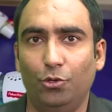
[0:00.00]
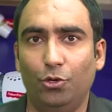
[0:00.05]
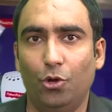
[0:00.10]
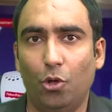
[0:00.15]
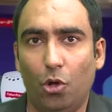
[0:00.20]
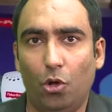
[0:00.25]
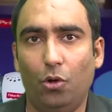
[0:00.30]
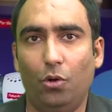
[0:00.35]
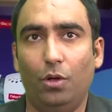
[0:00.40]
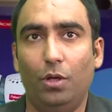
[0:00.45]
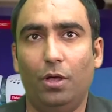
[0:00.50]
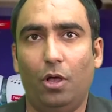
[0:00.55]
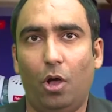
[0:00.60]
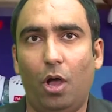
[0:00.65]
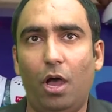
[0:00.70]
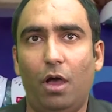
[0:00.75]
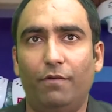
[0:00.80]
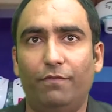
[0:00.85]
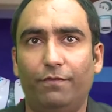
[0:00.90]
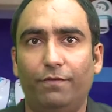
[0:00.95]
know
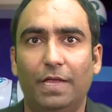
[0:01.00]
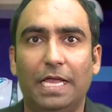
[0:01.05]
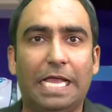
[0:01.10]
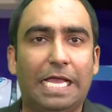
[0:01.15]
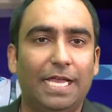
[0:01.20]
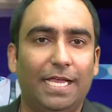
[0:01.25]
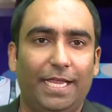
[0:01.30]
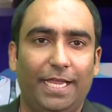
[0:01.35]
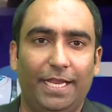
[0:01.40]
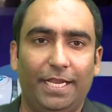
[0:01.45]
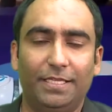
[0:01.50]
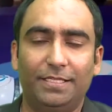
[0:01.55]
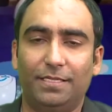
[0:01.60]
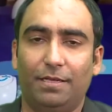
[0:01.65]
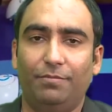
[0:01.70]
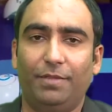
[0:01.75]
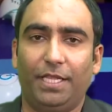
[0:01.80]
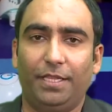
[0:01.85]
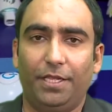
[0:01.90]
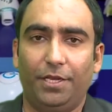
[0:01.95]
of. It is
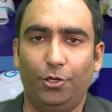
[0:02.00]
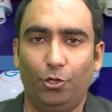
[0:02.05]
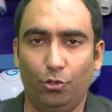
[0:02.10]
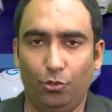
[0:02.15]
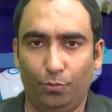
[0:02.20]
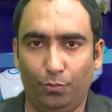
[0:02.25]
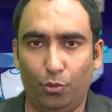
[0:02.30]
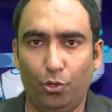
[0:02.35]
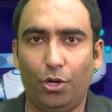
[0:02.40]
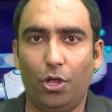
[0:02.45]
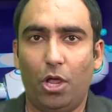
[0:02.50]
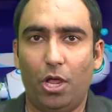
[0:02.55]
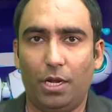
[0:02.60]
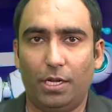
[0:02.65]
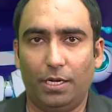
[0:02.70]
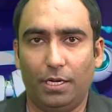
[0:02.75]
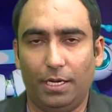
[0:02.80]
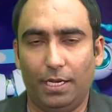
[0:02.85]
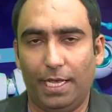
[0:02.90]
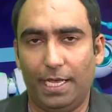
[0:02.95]
something that you put
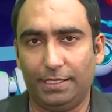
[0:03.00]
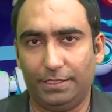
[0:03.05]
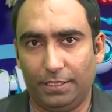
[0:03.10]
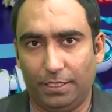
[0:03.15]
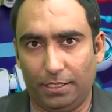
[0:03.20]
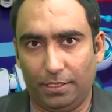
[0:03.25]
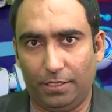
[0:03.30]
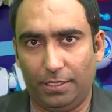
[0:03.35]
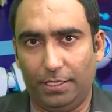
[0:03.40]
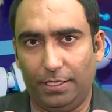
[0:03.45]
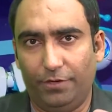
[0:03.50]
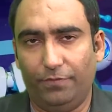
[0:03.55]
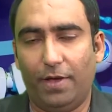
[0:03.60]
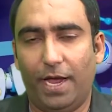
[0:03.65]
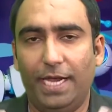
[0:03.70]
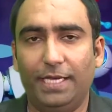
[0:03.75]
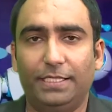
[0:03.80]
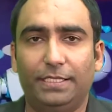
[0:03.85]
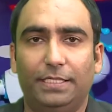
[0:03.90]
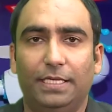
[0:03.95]
on as a
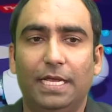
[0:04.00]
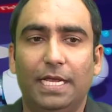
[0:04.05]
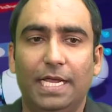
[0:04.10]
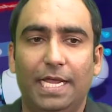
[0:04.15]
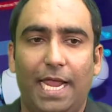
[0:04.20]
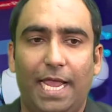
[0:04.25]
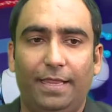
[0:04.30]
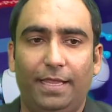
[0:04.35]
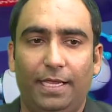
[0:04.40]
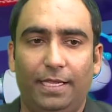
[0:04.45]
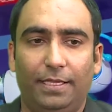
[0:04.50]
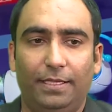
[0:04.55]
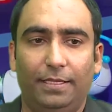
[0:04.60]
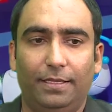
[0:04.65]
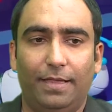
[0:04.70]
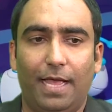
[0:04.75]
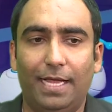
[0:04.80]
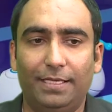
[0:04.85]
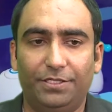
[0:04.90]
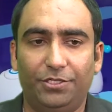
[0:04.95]
device, and then
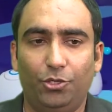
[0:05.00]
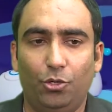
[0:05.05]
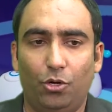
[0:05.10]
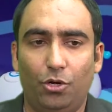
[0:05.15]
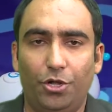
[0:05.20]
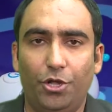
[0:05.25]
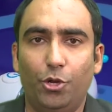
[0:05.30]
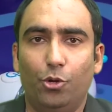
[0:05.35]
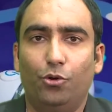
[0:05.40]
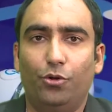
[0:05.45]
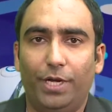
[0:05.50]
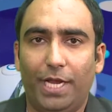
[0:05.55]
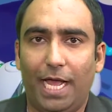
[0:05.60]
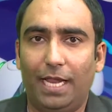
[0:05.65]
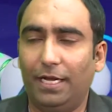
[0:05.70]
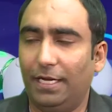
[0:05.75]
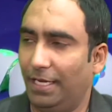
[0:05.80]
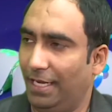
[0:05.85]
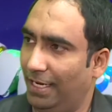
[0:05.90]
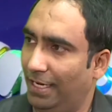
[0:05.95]
that's your new
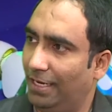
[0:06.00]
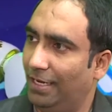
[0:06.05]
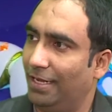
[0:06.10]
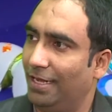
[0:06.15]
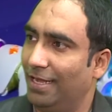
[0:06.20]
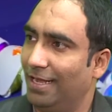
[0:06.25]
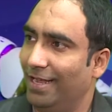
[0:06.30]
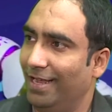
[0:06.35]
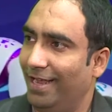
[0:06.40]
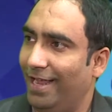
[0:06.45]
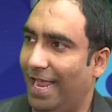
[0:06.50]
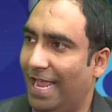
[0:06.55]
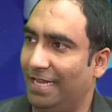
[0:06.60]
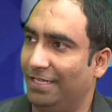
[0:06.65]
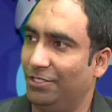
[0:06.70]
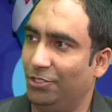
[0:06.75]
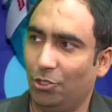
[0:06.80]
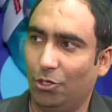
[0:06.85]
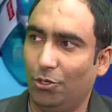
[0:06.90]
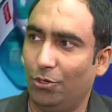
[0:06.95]
reality.
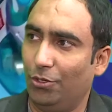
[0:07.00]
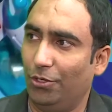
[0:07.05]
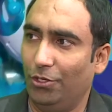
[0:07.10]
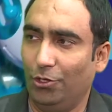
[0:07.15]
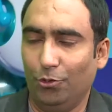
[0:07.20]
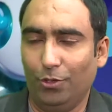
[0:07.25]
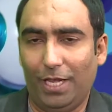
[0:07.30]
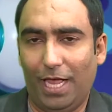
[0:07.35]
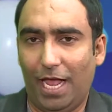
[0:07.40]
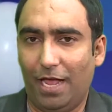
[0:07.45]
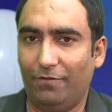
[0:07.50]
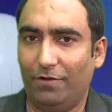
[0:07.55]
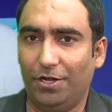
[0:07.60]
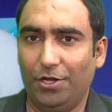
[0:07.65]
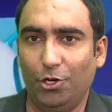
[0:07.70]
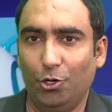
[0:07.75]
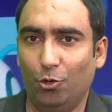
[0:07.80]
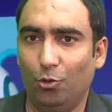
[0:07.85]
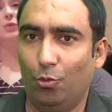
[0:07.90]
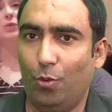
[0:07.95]
And so you'll have a
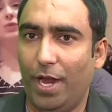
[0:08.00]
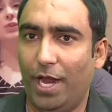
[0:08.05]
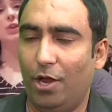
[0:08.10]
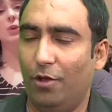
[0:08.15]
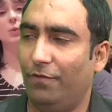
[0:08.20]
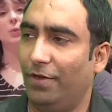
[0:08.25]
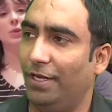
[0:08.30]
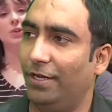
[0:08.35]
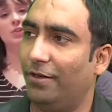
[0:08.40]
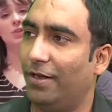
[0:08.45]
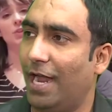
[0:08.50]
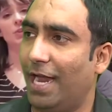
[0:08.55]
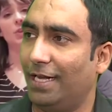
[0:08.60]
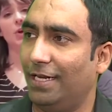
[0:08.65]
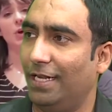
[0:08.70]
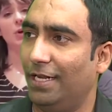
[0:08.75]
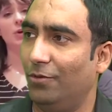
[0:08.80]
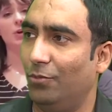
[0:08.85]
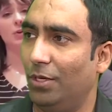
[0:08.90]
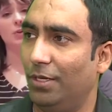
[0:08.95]
new way of
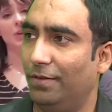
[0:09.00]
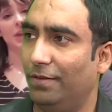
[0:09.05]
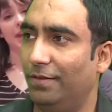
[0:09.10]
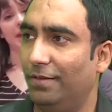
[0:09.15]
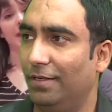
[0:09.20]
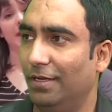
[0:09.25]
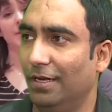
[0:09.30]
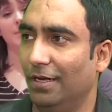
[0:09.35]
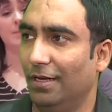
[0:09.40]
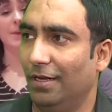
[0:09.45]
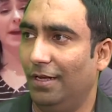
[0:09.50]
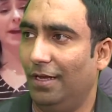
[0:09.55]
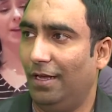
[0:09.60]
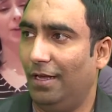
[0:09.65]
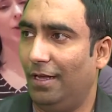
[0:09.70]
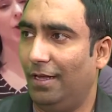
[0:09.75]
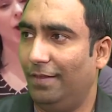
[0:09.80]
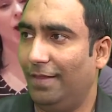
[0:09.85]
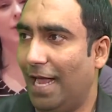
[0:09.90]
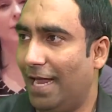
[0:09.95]
interacting with
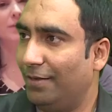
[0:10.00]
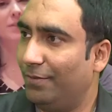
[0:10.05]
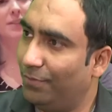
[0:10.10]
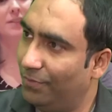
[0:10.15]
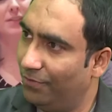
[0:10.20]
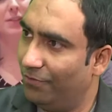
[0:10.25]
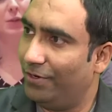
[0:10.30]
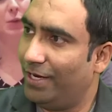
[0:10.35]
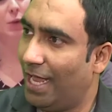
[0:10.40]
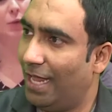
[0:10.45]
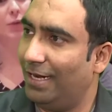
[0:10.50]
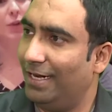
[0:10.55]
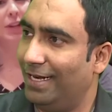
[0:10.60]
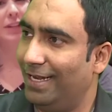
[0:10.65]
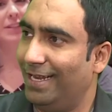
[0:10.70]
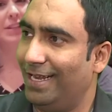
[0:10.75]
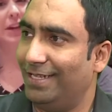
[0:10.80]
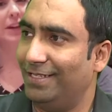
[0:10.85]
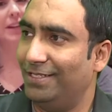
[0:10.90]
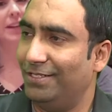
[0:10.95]
that
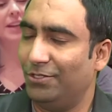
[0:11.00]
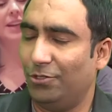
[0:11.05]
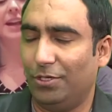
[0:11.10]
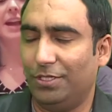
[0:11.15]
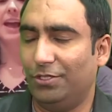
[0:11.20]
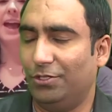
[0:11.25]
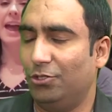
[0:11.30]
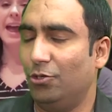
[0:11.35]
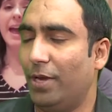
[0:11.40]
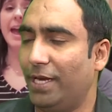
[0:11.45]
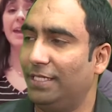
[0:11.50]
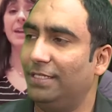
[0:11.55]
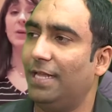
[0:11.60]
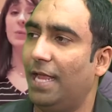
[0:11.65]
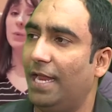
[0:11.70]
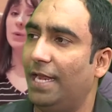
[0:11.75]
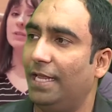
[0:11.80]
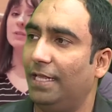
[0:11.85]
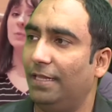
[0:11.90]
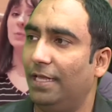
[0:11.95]
reality. And so it's so
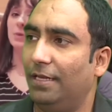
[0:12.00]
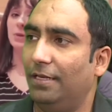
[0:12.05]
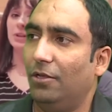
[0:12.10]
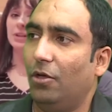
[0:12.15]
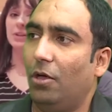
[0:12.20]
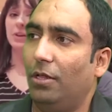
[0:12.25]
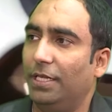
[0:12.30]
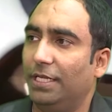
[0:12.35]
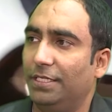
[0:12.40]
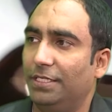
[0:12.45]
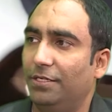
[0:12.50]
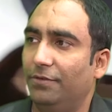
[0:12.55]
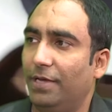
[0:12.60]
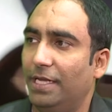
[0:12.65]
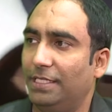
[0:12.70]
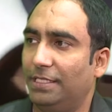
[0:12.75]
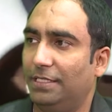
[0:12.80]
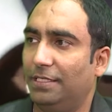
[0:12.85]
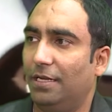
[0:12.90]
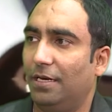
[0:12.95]
exciting that all these
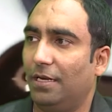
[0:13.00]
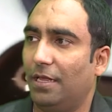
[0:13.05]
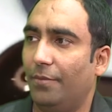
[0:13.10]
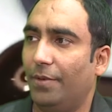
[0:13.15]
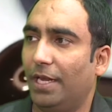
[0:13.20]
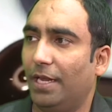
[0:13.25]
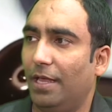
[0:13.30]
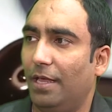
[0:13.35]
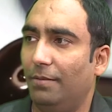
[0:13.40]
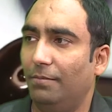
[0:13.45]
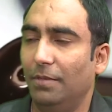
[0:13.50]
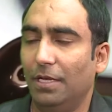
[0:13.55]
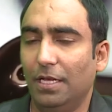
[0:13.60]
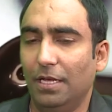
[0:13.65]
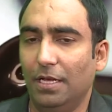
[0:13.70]
devices are coming up.